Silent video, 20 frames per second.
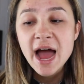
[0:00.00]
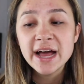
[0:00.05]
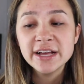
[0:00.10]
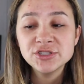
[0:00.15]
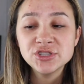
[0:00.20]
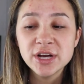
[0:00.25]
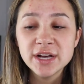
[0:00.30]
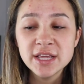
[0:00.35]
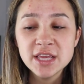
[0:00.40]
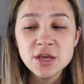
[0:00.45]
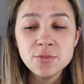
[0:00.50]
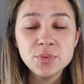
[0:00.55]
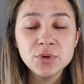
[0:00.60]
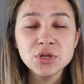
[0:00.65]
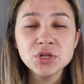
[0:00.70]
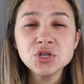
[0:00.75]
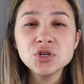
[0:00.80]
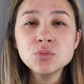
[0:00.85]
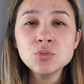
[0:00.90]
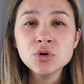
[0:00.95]
I try to keep it a
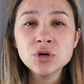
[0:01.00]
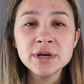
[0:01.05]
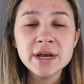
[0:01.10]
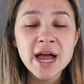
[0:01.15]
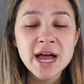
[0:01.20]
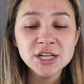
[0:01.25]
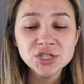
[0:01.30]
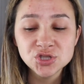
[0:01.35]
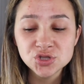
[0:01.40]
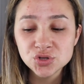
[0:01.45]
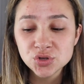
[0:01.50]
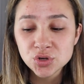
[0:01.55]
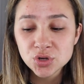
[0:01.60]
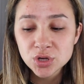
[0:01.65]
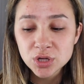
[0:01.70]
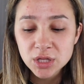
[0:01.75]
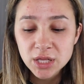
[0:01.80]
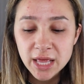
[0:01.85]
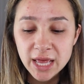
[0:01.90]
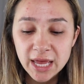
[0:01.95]
little more
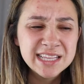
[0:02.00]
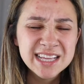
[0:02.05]
natural.